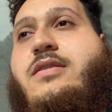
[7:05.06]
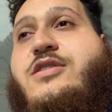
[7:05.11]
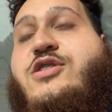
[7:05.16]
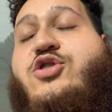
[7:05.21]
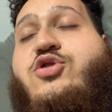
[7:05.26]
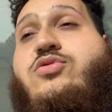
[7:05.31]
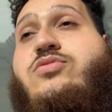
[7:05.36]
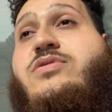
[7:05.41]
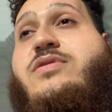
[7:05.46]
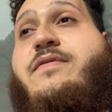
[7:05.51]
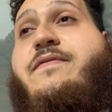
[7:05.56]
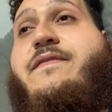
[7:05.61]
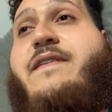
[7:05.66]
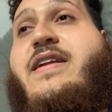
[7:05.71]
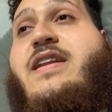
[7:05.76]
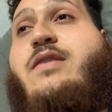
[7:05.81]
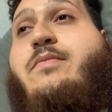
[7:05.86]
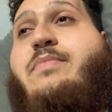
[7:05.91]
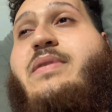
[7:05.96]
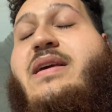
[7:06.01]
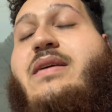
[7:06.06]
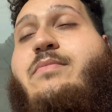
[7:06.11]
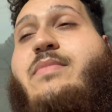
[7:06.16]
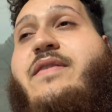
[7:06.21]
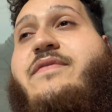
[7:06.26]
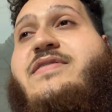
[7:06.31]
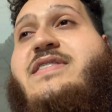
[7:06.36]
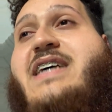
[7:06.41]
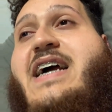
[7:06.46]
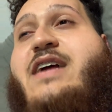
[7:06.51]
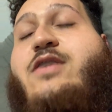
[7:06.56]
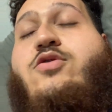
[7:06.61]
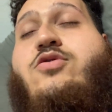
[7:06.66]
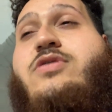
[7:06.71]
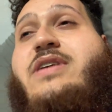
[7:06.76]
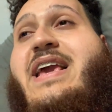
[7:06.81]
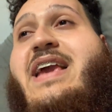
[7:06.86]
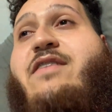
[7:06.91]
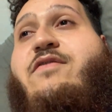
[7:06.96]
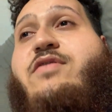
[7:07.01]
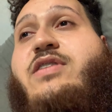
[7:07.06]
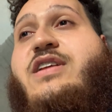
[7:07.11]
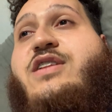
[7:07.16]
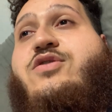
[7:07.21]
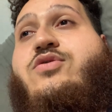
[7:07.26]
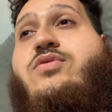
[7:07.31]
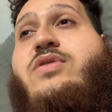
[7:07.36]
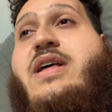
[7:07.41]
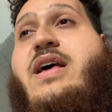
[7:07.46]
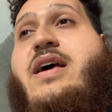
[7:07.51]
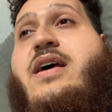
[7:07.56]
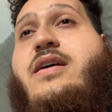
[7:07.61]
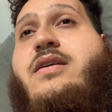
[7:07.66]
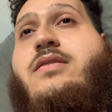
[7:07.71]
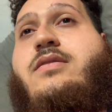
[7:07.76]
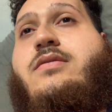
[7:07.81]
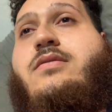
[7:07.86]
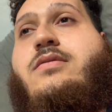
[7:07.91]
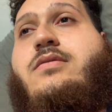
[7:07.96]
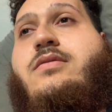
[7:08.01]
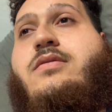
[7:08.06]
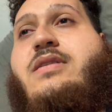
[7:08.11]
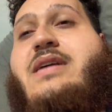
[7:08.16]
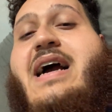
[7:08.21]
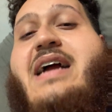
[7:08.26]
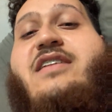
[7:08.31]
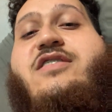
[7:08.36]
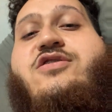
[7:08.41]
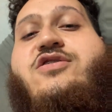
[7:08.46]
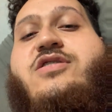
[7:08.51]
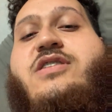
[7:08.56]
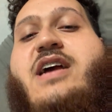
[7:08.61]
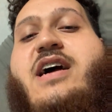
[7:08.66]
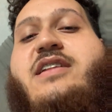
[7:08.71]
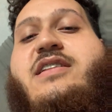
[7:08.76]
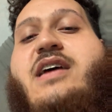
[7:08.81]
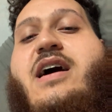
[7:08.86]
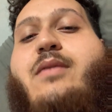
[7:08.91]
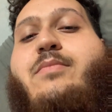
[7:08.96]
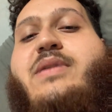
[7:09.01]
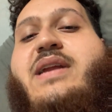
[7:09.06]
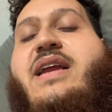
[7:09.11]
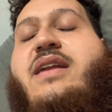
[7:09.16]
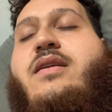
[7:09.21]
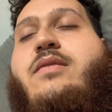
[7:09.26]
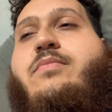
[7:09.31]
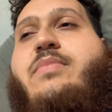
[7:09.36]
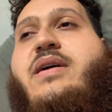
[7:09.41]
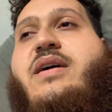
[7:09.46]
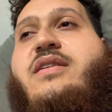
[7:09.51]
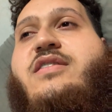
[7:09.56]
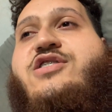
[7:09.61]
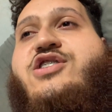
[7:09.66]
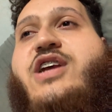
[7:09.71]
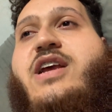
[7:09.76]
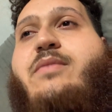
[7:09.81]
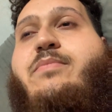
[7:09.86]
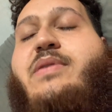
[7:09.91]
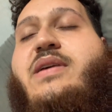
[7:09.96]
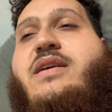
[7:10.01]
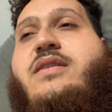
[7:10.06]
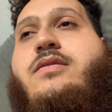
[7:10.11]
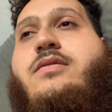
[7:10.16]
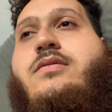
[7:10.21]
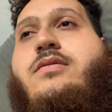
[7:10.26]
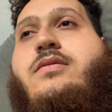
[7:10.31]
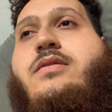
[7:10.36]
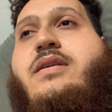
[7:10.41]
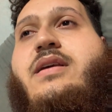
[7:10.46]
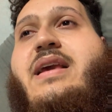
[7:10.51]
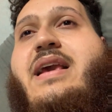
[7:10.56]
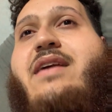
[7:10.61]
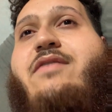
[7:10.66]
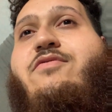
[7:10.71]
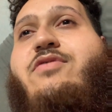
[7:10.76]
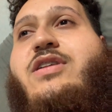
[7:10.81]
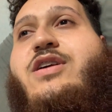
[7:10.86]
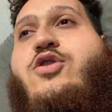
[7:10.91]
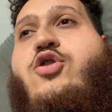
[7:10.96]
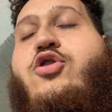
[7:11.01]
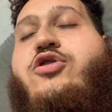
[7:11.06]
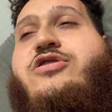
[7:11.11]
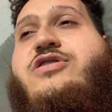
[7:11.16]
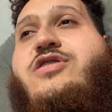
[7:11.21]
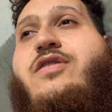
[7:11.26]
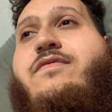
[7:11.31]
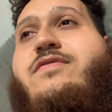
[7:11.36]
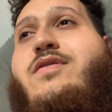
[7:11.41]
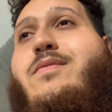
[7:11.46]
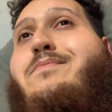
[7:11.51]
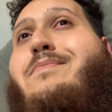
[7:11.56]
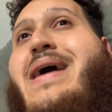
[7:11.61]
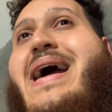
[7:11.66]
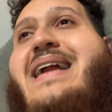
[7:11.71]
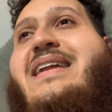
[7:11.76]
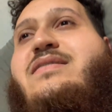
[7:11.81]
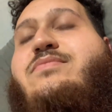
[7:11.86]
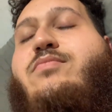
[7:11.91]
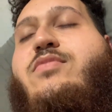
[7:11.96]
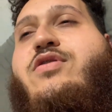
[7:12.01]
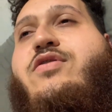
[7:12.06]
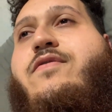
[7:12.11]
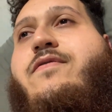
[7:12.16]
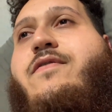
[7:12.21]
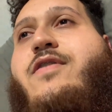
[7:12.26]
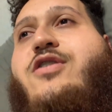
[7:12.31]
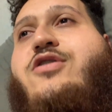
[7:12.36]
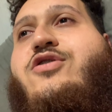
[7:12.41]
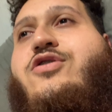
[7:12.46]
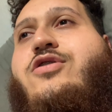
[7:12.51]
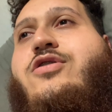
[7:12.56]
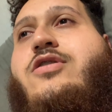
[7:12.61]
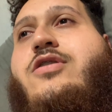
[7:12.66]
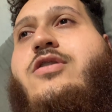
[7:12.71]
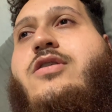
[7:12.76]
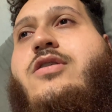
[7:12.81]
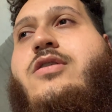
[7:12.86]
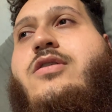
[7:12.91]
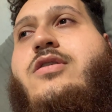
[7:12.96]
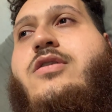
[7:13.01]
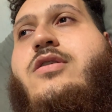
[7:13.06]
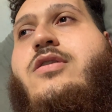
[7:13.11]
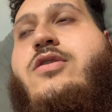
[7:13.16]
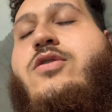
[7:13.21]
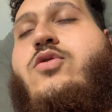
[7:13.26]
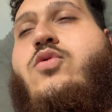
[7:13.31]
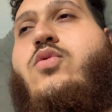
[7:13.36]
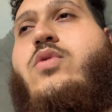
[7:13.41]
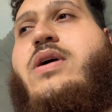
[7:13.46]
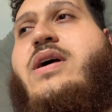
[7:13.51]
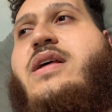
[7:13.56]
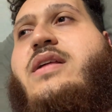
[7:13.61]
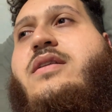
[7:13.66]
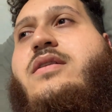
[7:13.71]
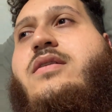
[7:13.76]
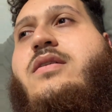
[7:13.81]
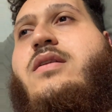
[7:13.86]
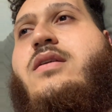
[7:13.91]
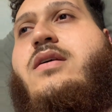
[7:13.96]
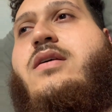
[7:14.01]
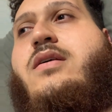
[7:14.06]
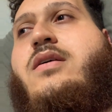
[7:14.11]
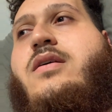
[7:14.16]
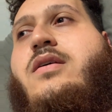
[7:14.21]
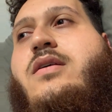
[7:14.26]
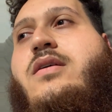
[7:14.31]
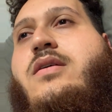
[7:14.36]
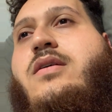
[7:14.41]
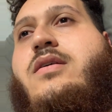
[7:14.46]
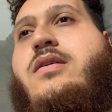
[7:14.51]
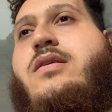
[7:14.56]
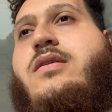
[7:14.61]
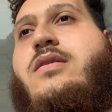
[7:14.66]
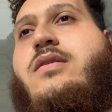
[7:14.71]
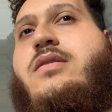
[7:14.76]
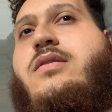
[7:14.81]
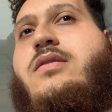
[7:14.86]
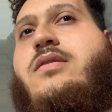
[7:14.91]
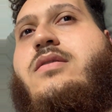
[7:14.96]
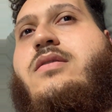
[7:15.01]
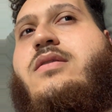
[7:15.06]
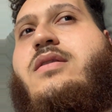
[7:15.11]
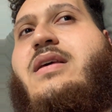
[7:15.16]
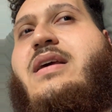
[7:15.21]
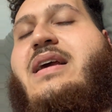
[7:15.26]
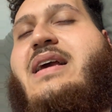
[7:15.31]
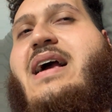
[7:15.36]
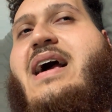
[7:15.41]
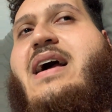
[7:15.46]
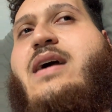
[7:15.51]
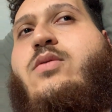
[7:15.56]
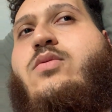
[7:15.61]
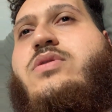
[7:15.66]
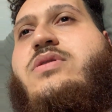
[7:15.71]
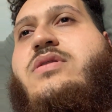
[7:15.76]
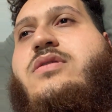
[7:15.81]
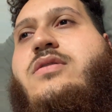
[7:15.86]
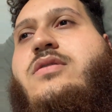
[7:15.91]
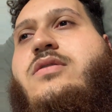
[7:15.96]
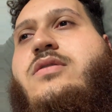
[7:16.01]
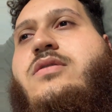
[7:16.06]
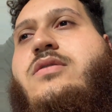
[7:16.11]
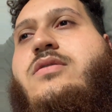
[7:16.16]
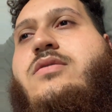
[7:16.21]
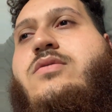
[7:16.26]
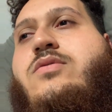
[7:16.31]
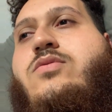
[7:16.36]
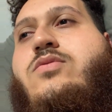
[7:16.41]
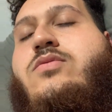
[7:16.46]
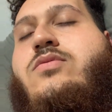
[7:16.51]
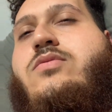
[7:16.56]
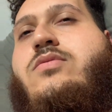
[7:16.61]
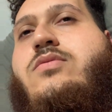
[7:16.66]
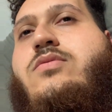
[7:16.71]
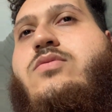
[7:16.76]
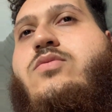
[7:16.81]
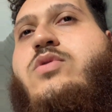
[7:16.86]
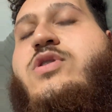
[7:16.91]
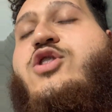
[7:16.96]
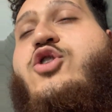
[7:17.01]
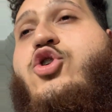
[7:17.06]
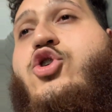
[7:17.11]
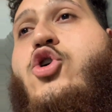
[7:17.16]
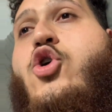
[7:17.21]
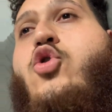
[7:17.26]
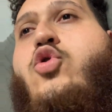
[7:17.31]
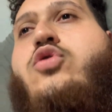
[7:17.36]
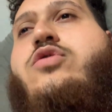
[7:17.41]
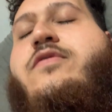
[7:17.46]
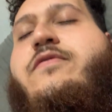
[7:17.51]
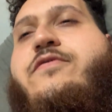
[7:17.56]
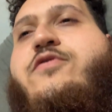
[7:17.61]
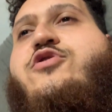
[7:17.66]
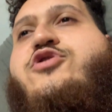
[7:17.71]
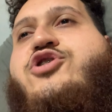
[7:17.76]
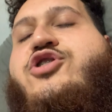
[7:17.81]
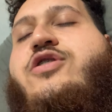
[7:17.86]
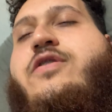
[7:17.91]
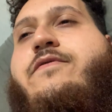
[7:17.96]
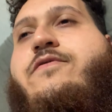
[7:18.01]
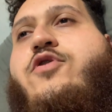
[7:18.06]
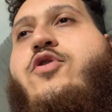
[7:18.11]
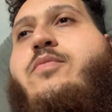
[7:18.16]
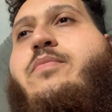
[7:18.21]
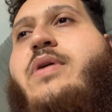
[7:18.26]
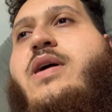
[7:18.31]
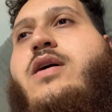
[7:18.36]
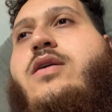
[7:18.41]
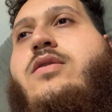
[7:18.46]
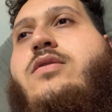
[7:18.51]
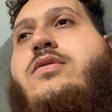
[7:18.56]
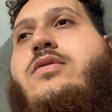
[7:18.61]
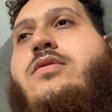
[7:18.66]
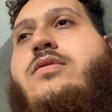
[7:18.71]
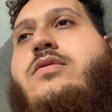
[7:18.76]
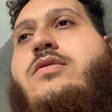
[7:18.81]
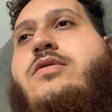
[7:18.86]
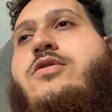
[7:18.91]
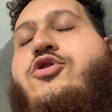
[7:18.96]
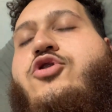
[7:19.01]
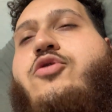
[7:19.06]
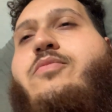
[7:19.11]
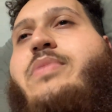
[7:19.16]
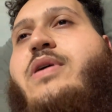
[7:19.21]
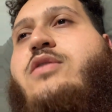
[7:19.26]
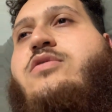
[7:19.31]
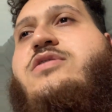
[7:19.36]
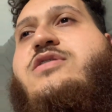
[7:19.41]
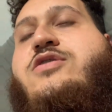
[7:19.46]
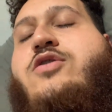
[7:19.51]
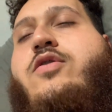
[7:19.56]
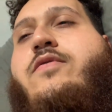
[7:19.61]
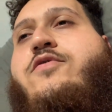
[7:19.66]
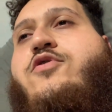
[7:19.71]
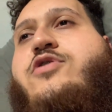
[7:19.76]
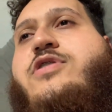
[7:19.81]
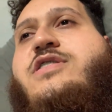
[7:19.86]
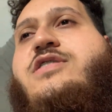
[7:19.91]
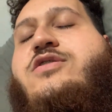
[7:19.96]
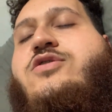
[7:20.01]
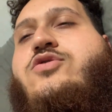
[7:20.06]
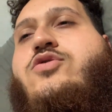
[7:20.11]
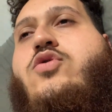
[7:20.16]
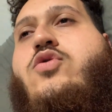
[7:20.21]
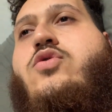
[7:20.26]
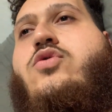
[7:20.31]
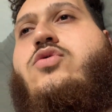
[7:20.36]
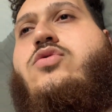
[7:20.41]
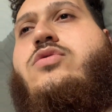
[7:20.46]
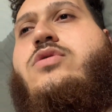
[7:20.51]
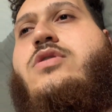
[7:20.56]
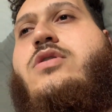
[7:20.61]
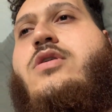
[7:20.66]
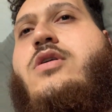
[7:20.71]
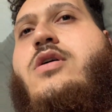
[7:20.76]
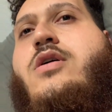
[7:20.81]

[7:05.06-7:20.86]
Do you defend the BMF title? Can't really do that. Kind of just got dominated by the champion. Can't really call yourself the baddest motherfucker when the guy with the gold version of your belt's silver, his is gold.